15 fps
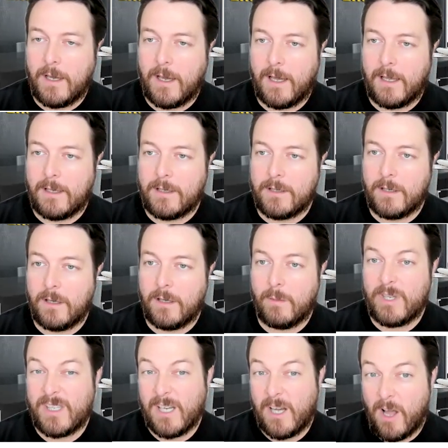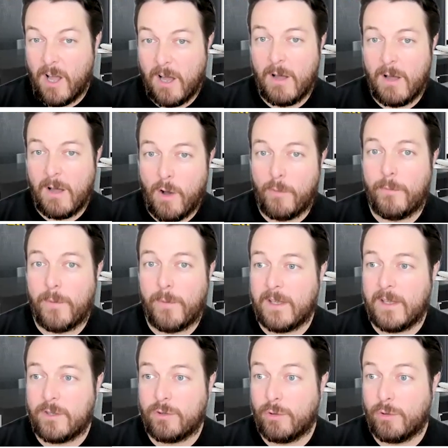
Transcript: And we still are offering the